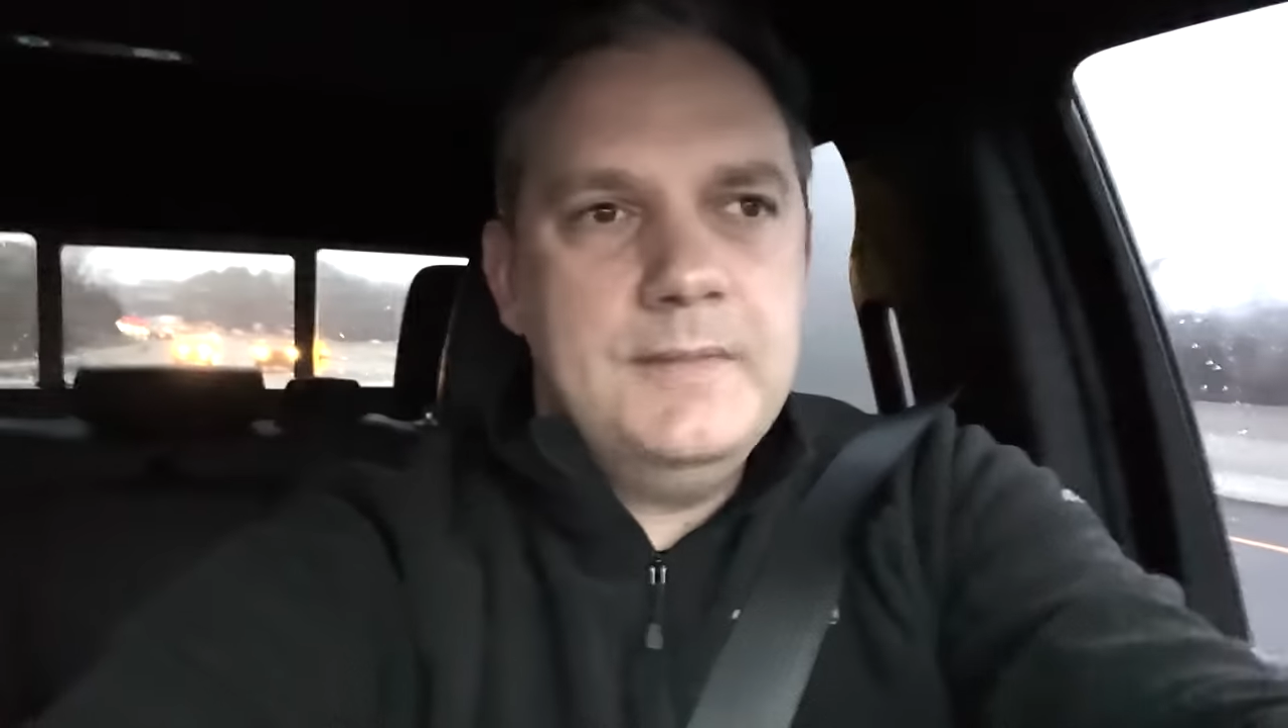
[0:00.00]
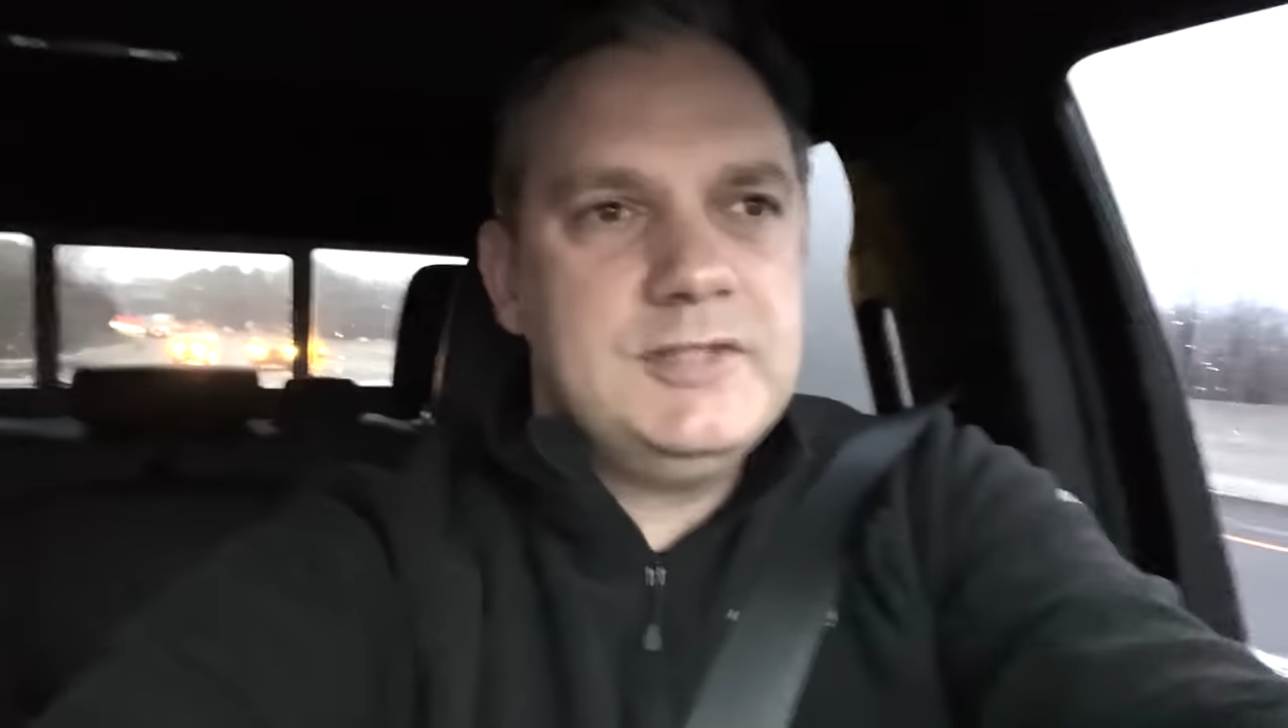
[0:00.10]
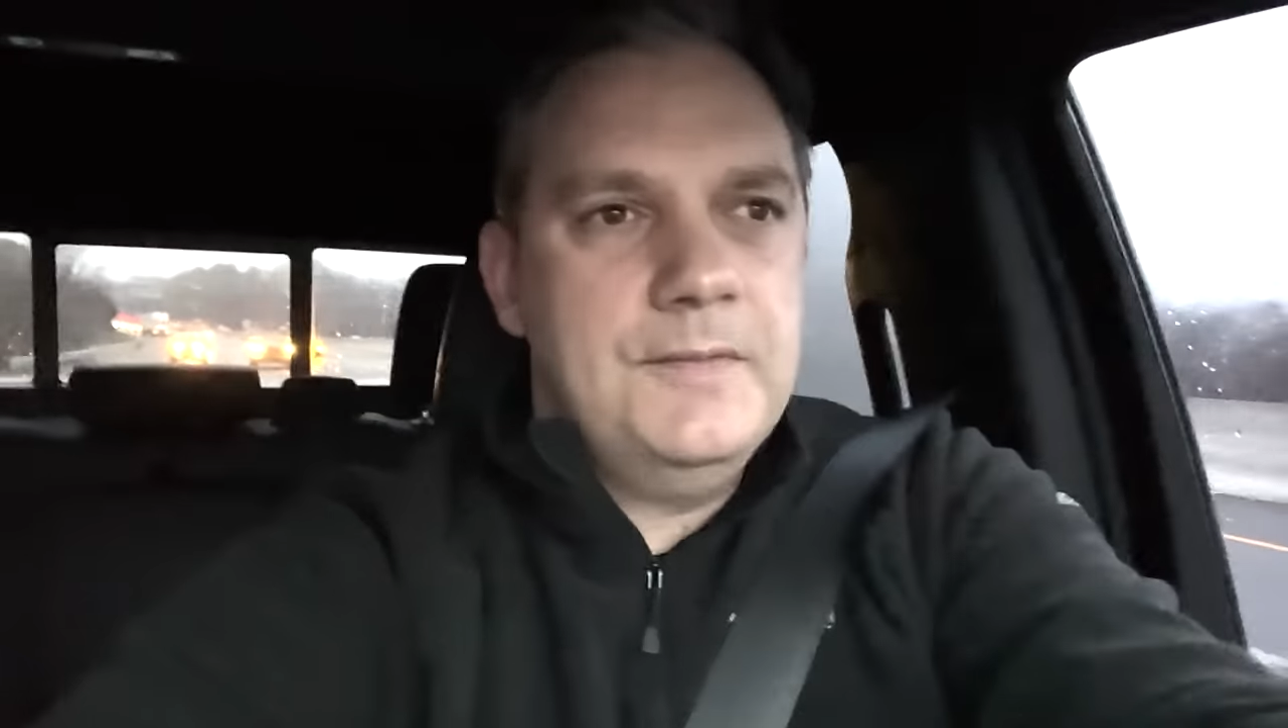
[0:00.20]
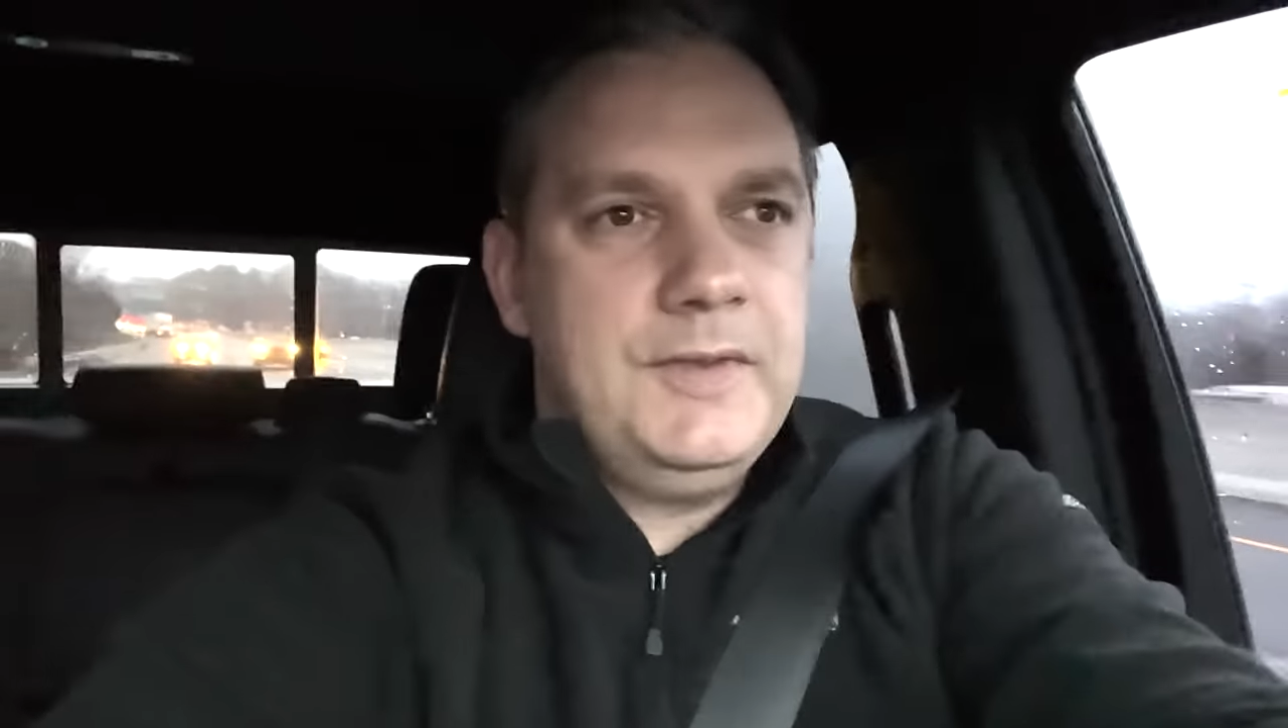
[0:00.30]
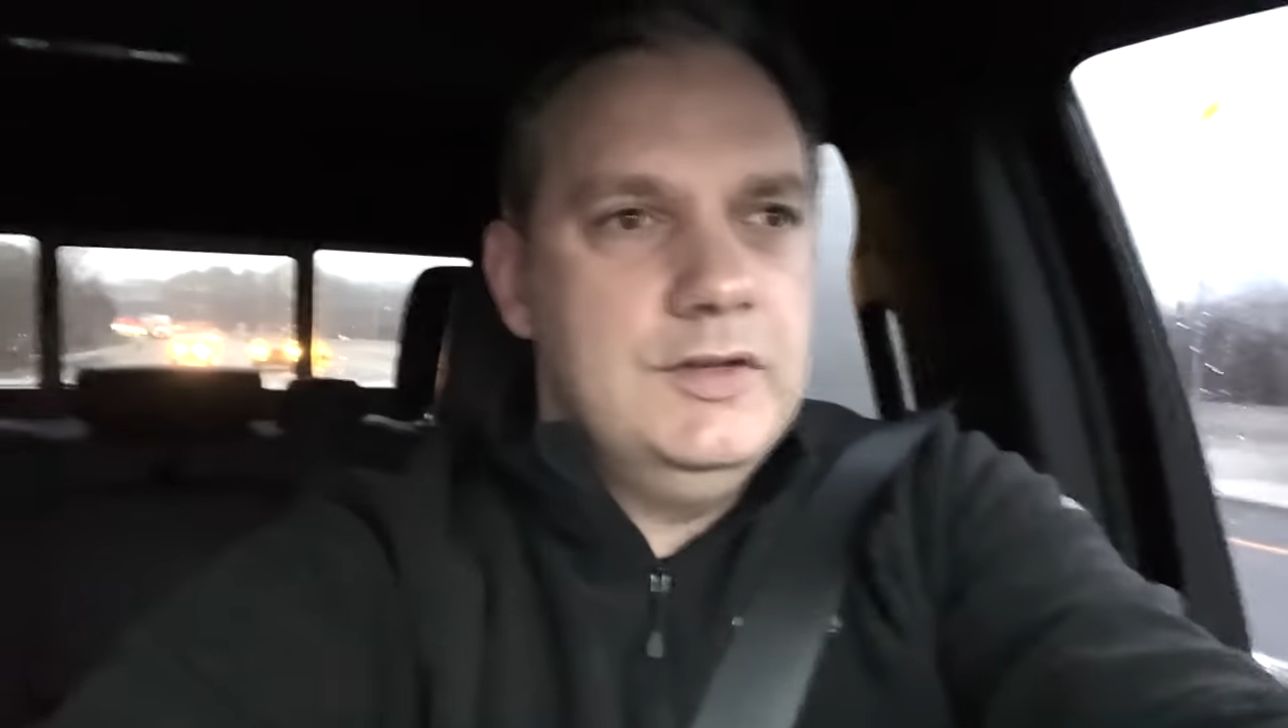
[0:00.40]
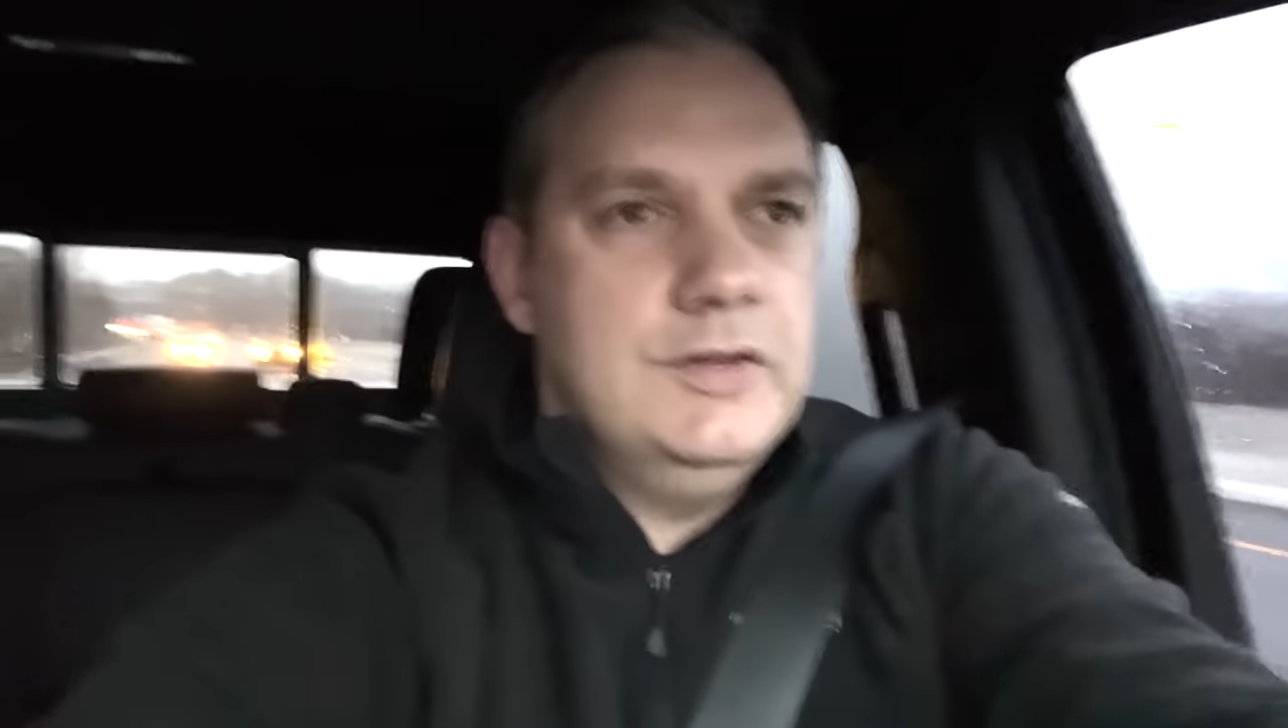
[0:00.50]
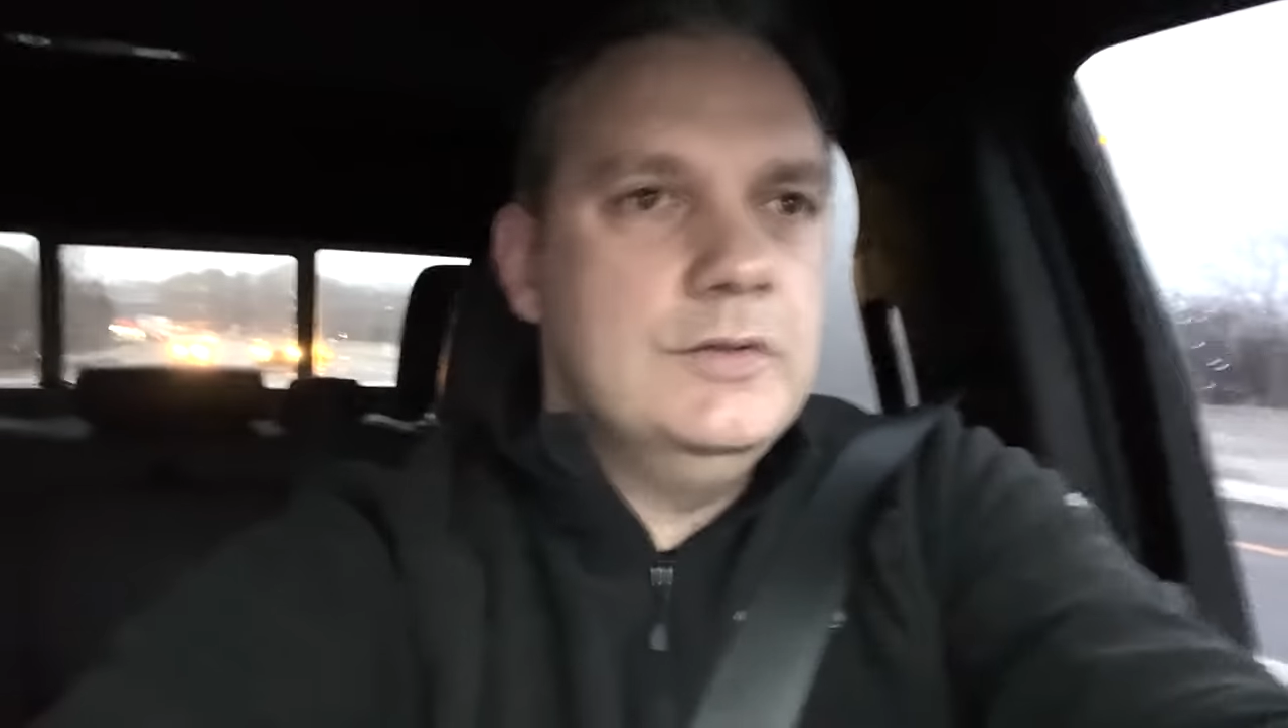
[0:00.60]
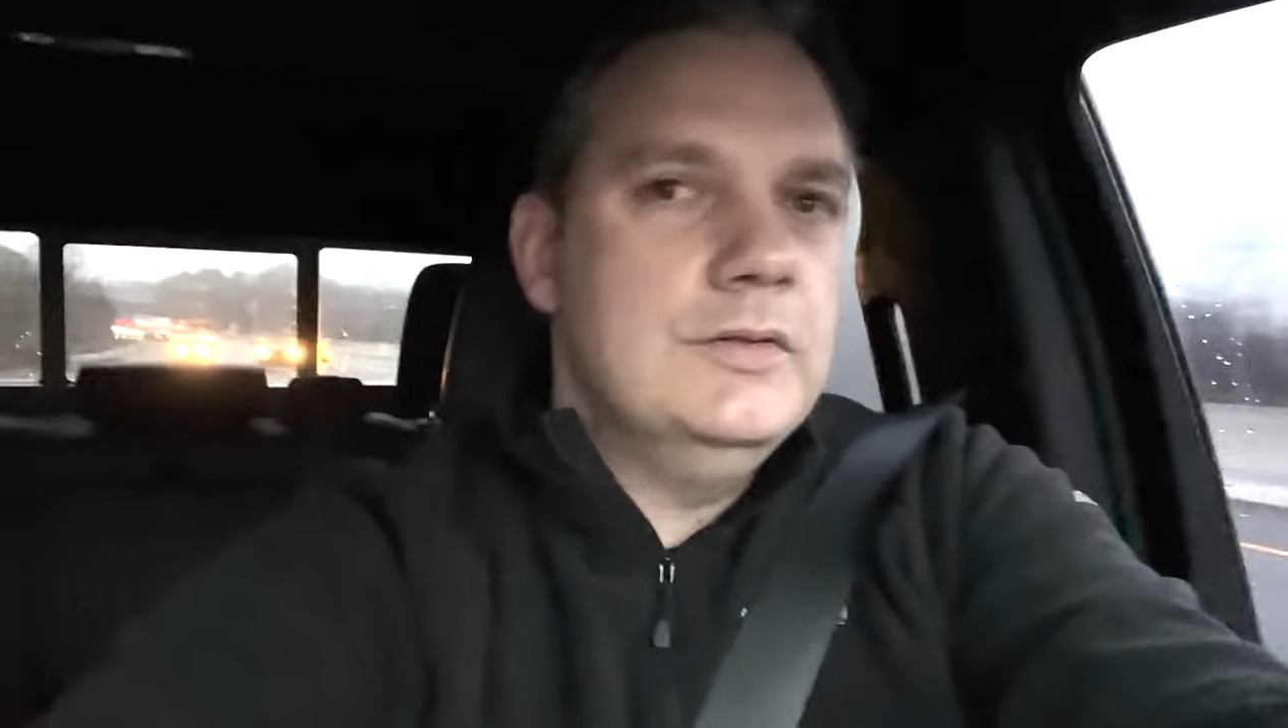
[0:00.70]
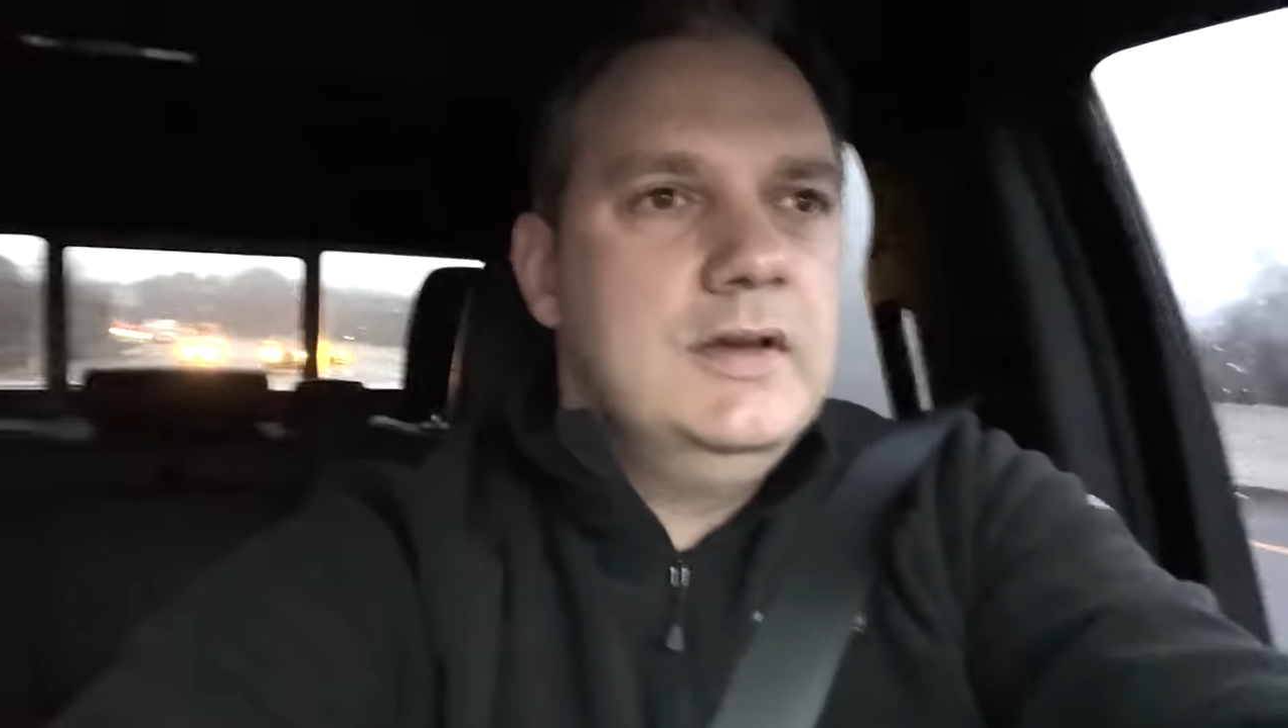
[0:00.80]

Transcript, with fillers: something new